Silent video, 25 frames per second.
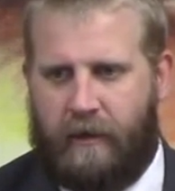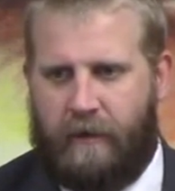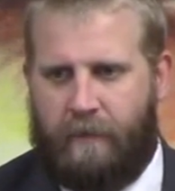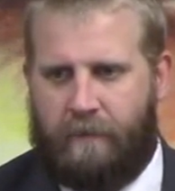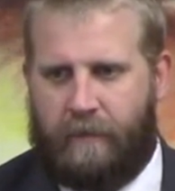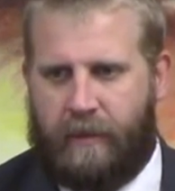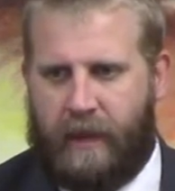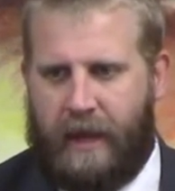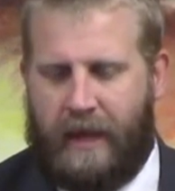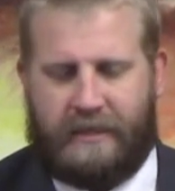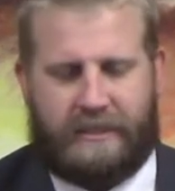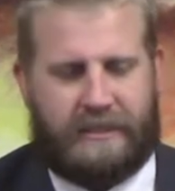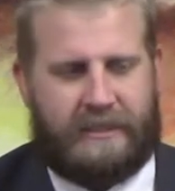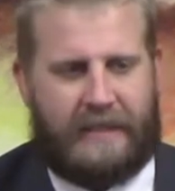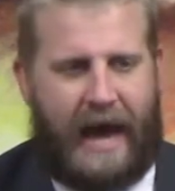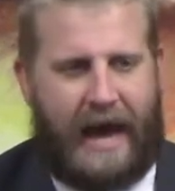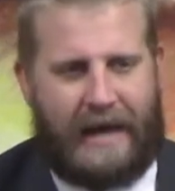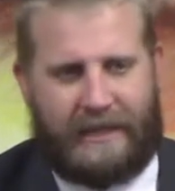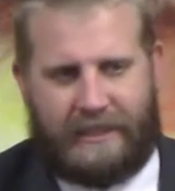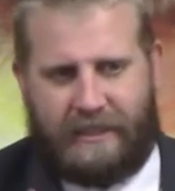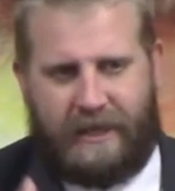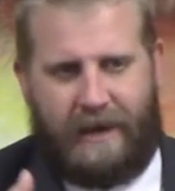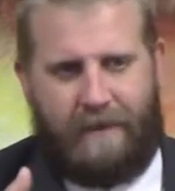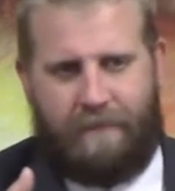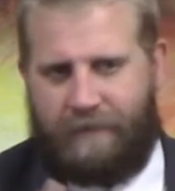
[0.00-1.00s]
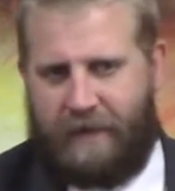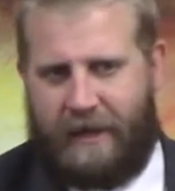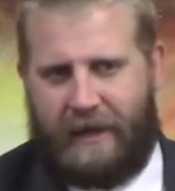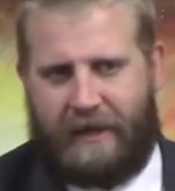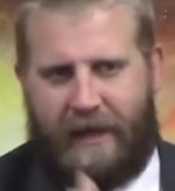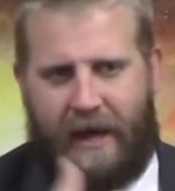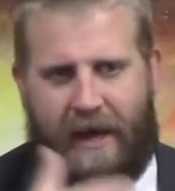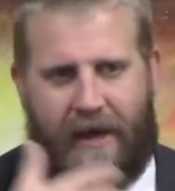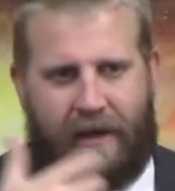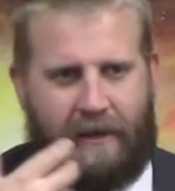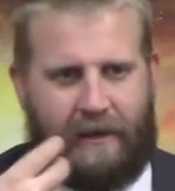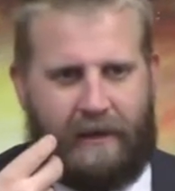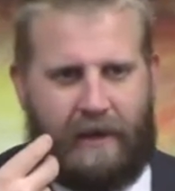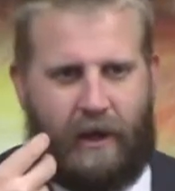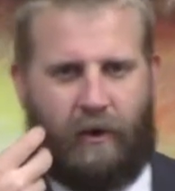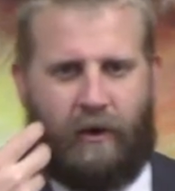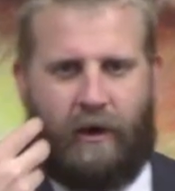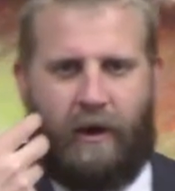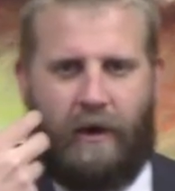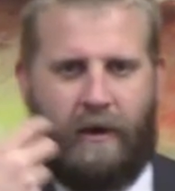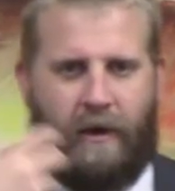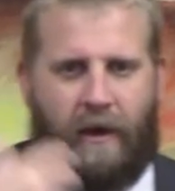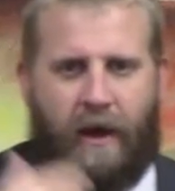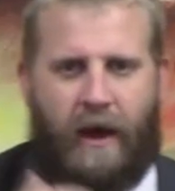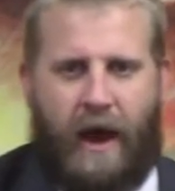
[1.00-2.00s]
It's not something that, you know,
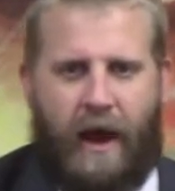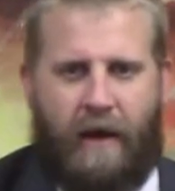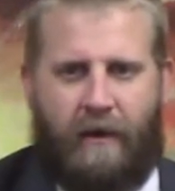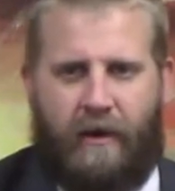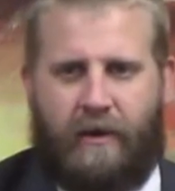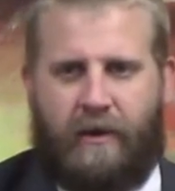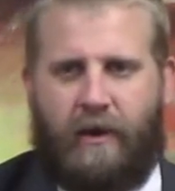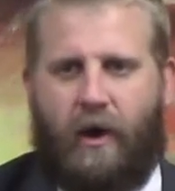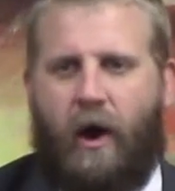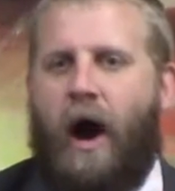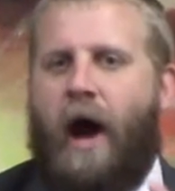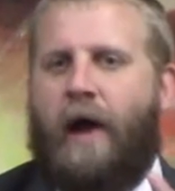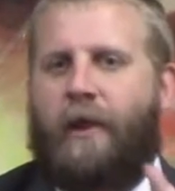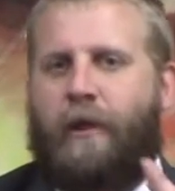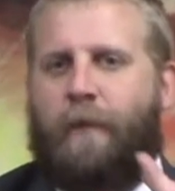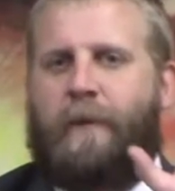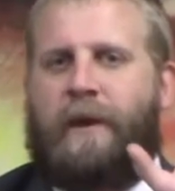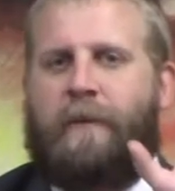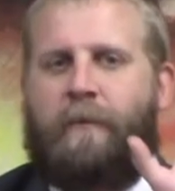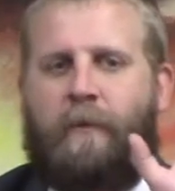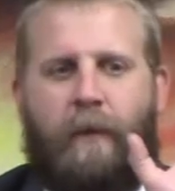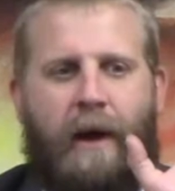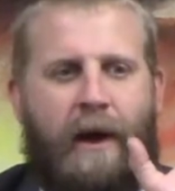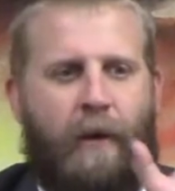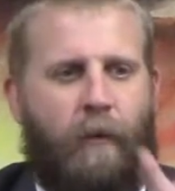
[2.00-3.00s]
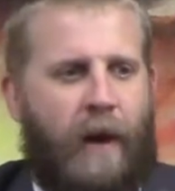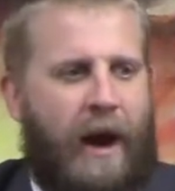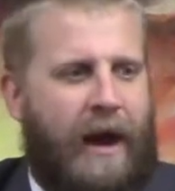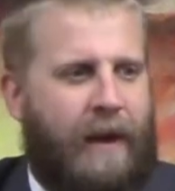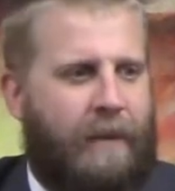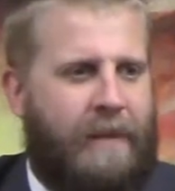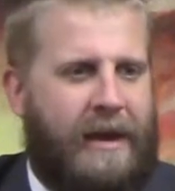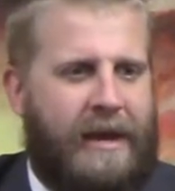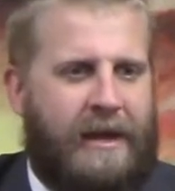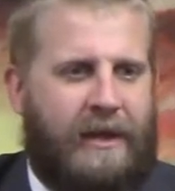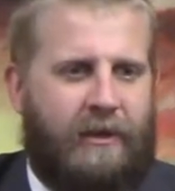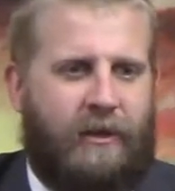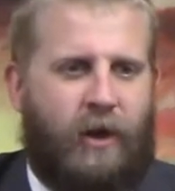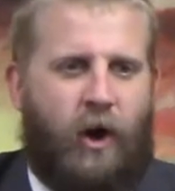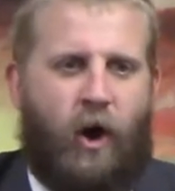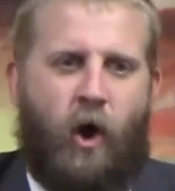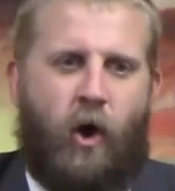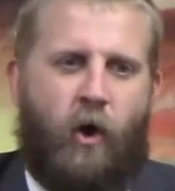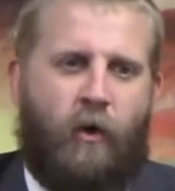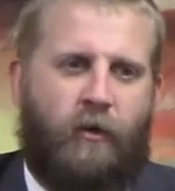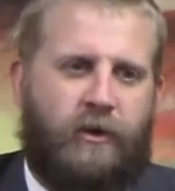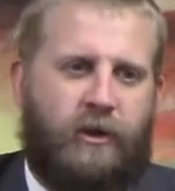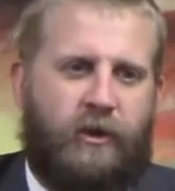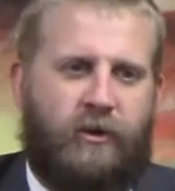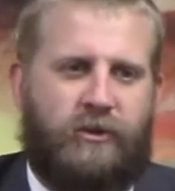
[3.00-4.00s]
you know other people might want to make it,
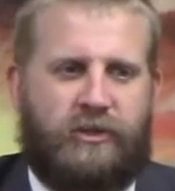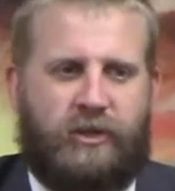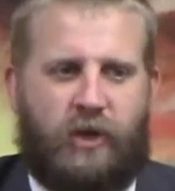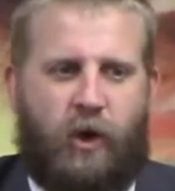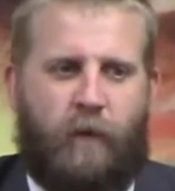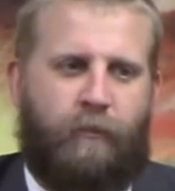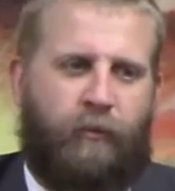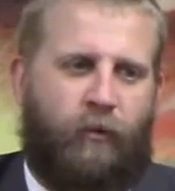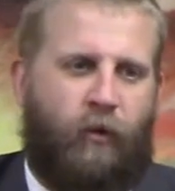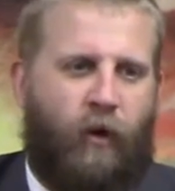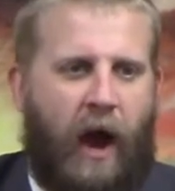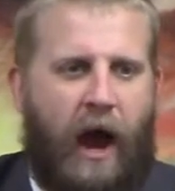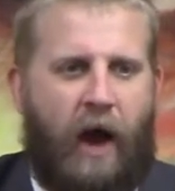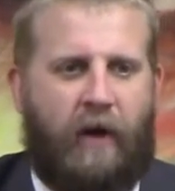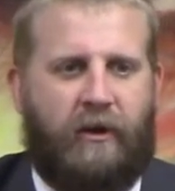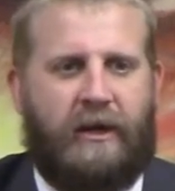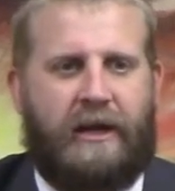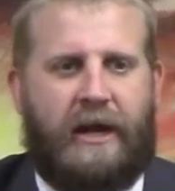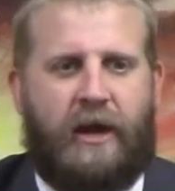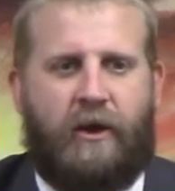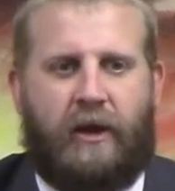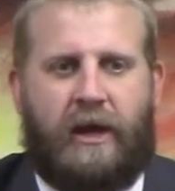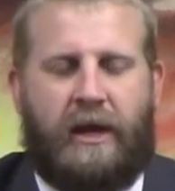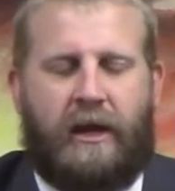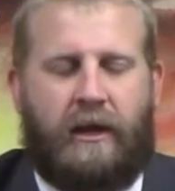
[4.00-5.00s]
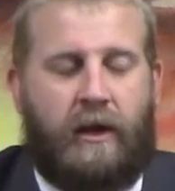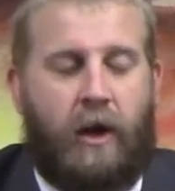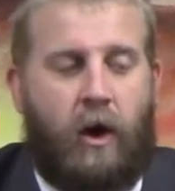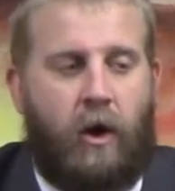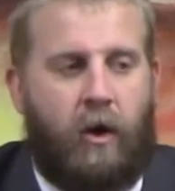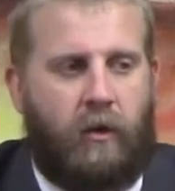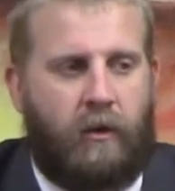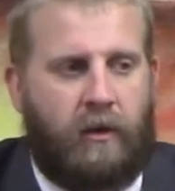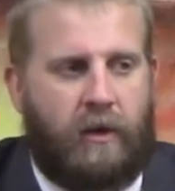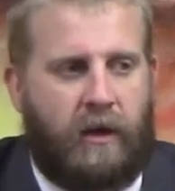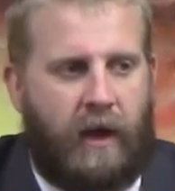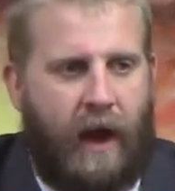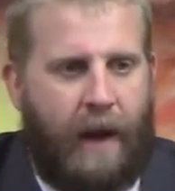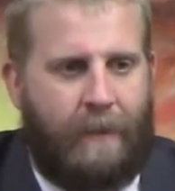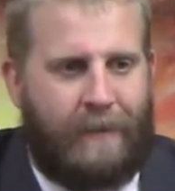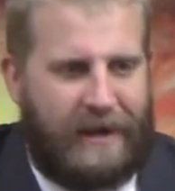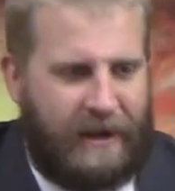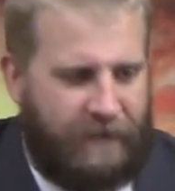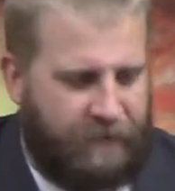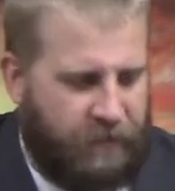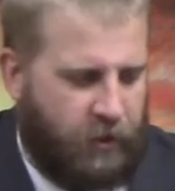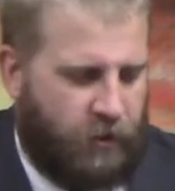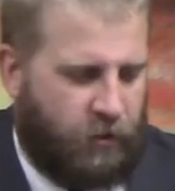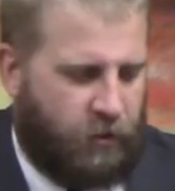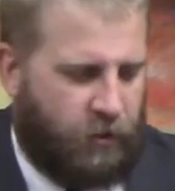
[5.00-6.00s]
oh, you're so proud and arrogant. No, I mean,
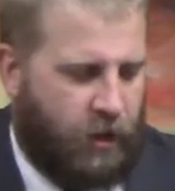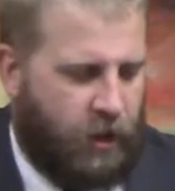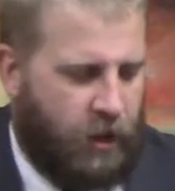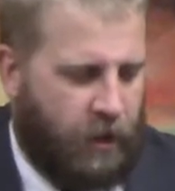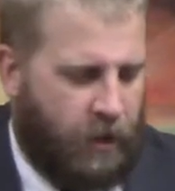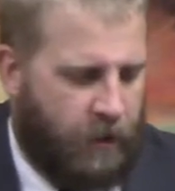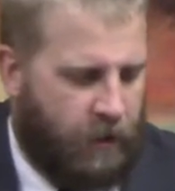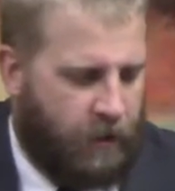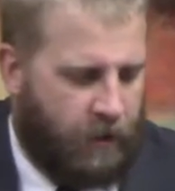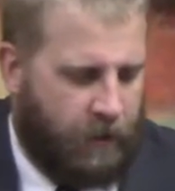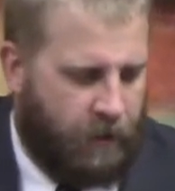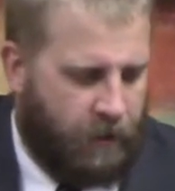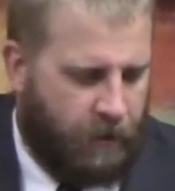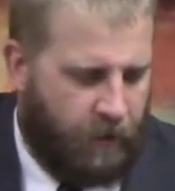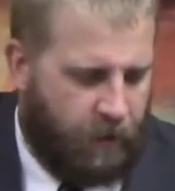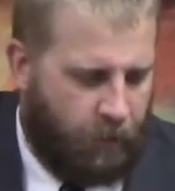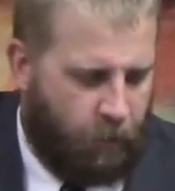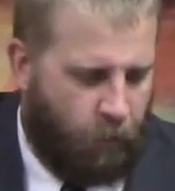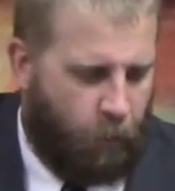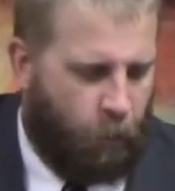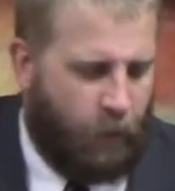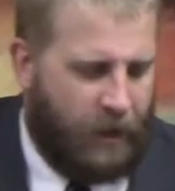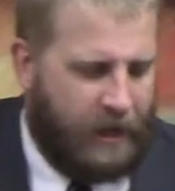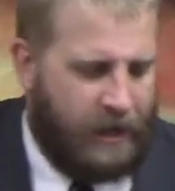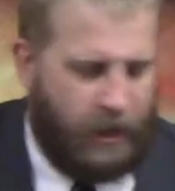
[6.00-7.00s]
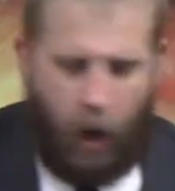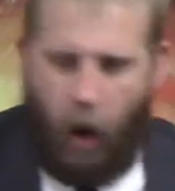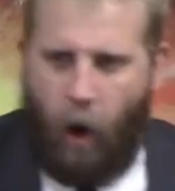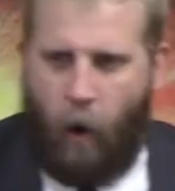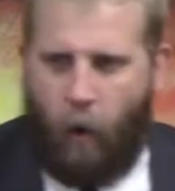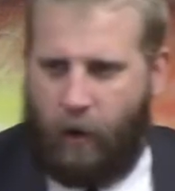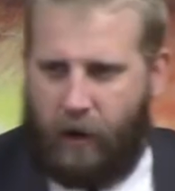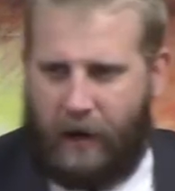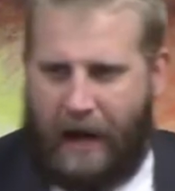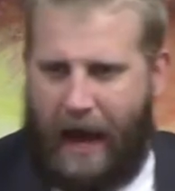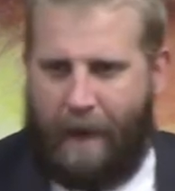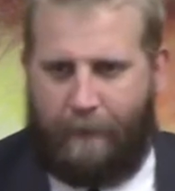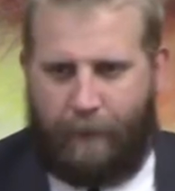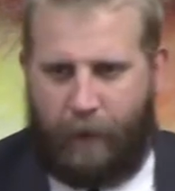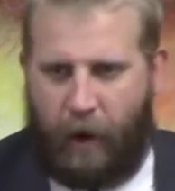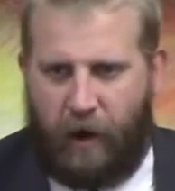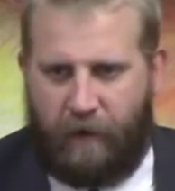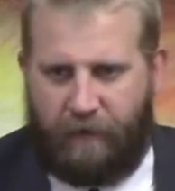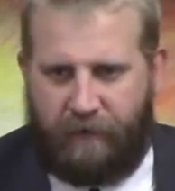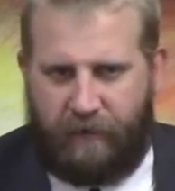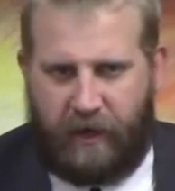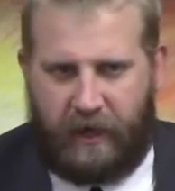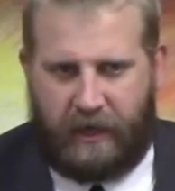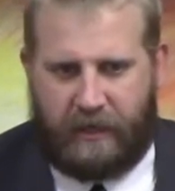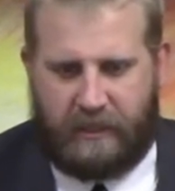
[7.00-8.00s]
if you're we know we're not
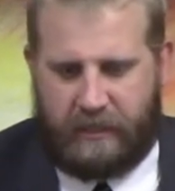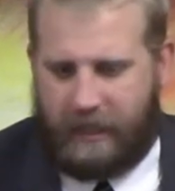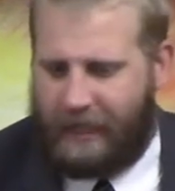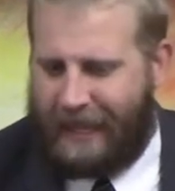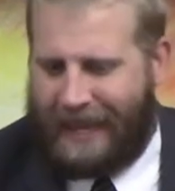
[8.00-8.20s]
perfect.